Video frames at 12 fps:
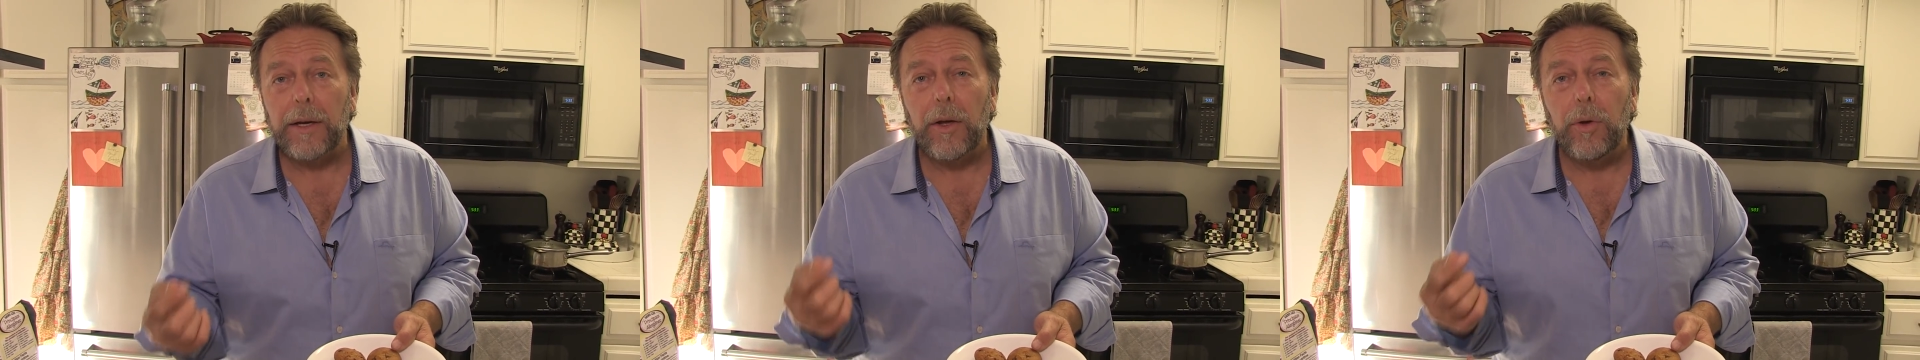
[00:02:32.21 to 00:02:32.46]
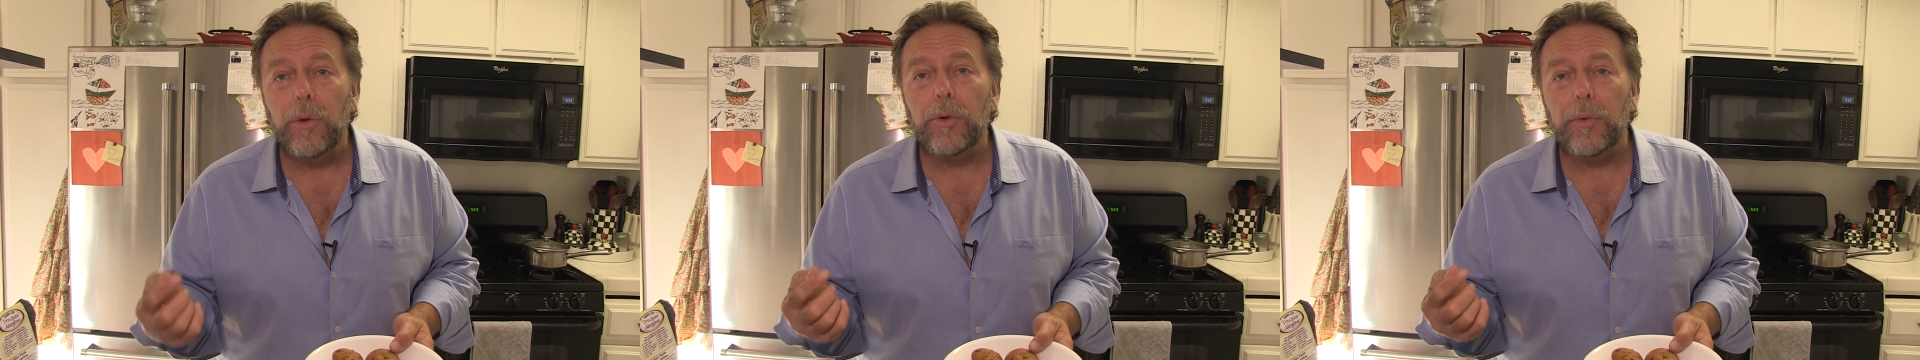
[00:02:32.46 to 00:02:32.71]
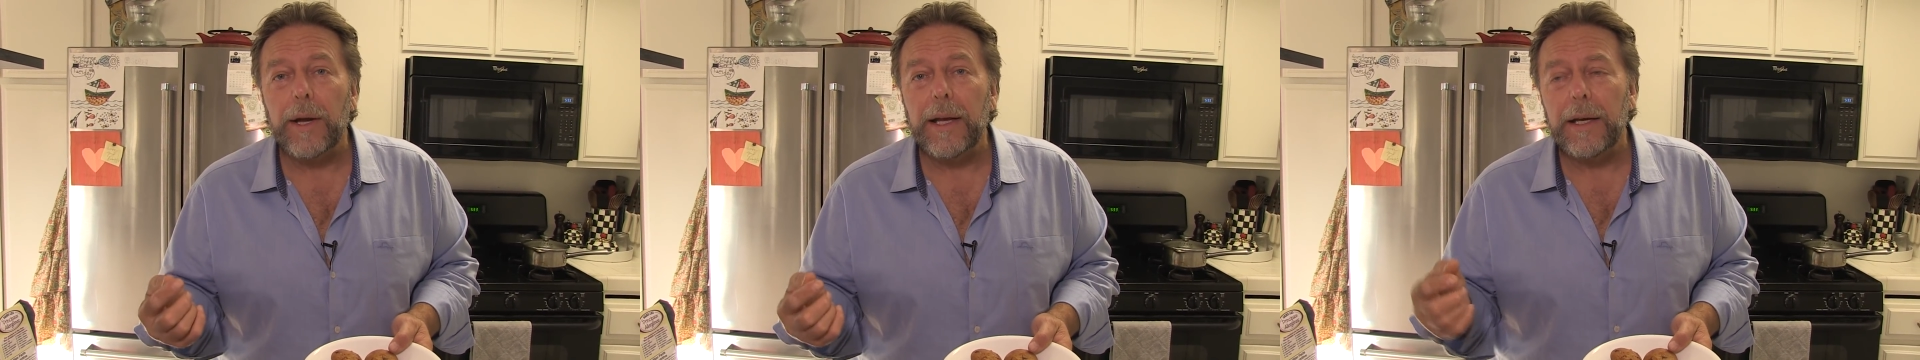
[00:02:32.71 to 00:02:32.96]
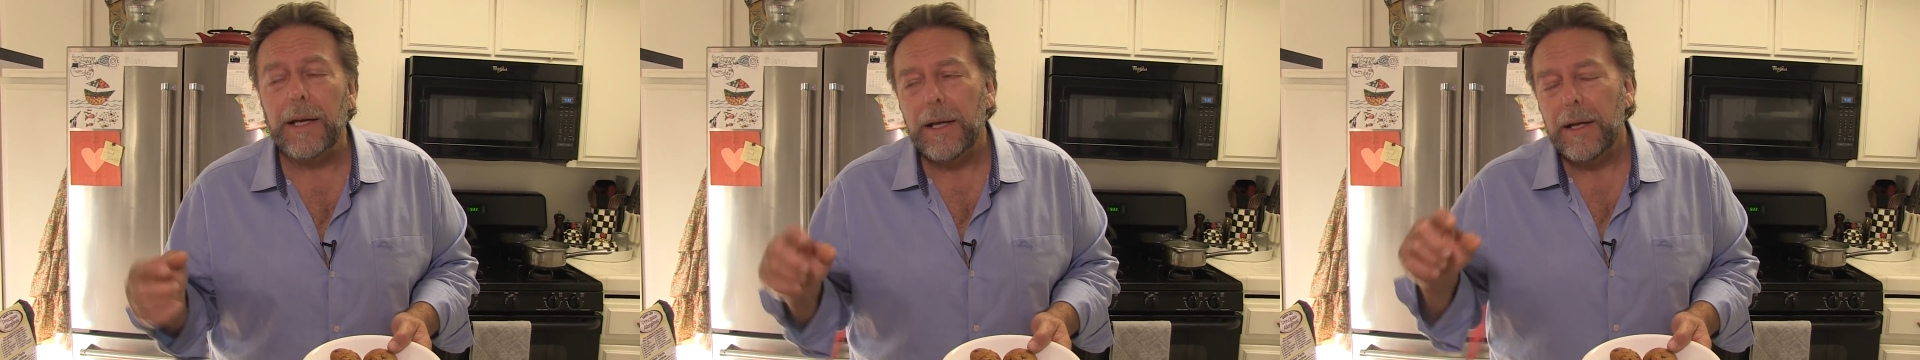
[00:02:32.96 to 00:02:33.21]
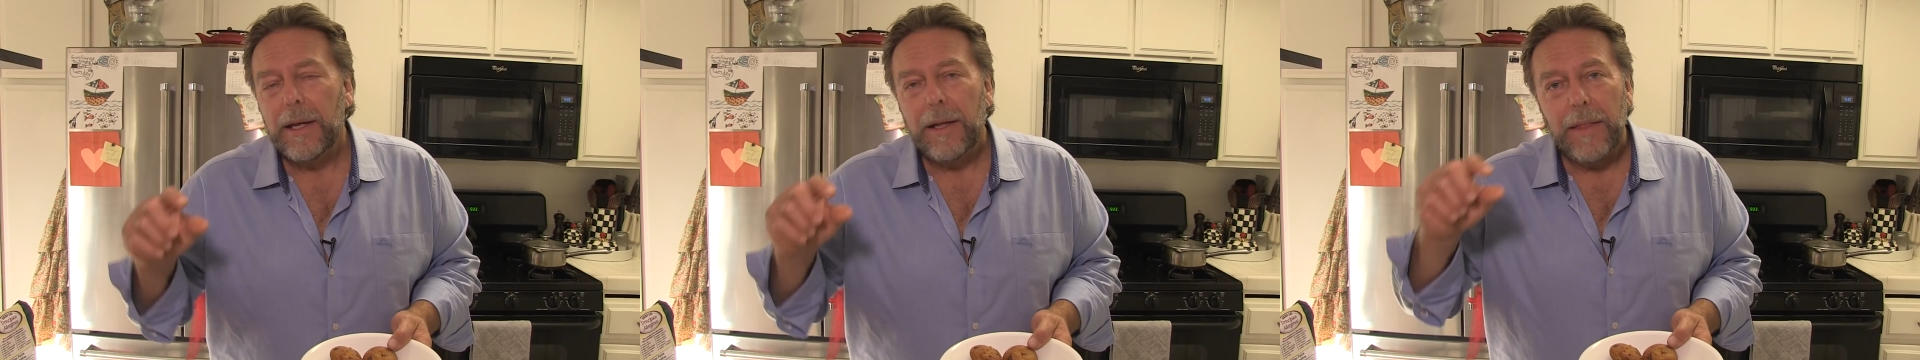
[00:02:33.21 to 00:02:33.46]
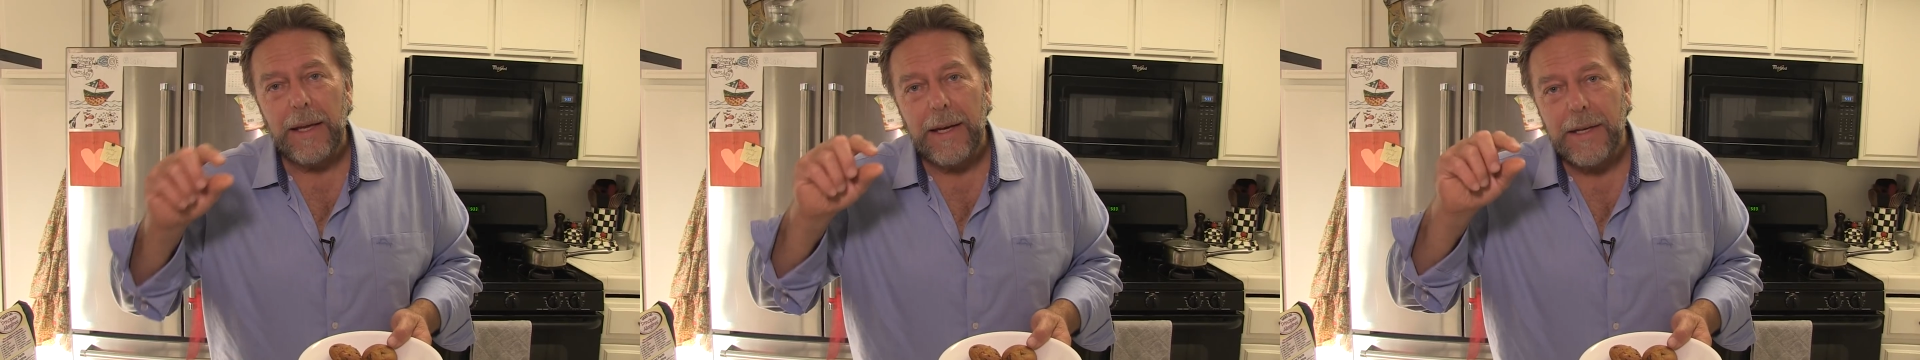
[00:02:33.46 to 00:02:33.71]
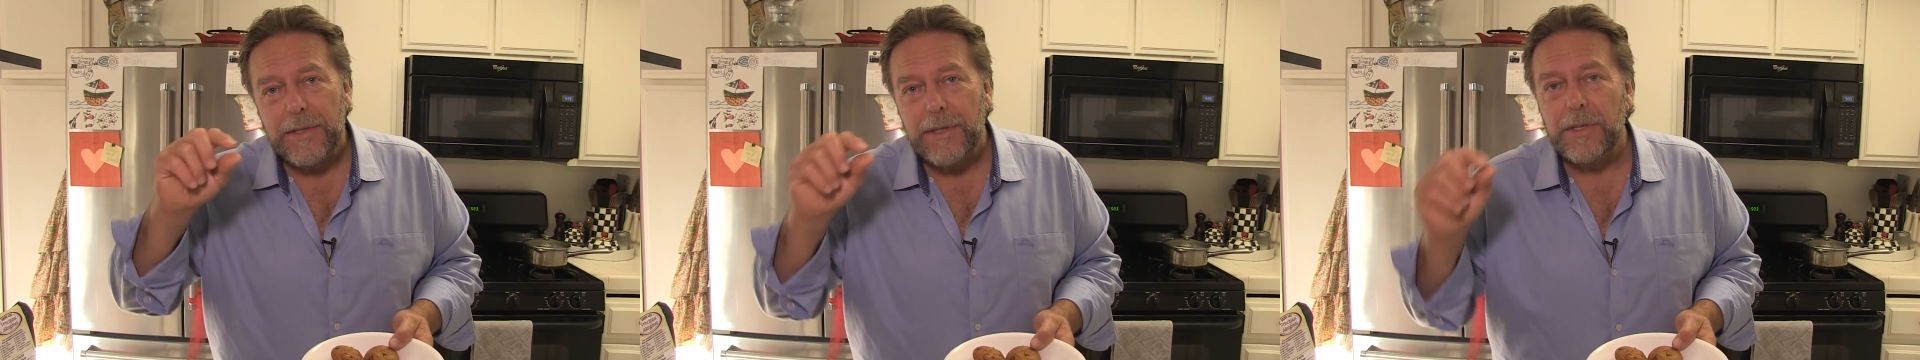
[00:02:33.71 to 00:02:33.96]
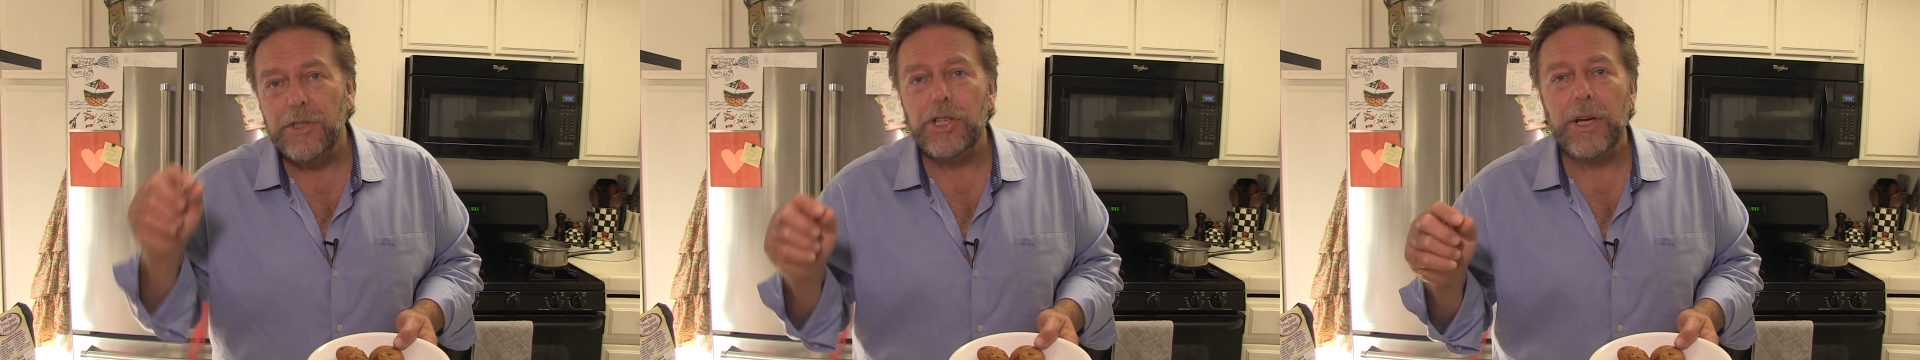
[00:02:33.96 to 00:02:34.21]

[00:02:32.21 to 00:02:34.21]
Whole grain that has the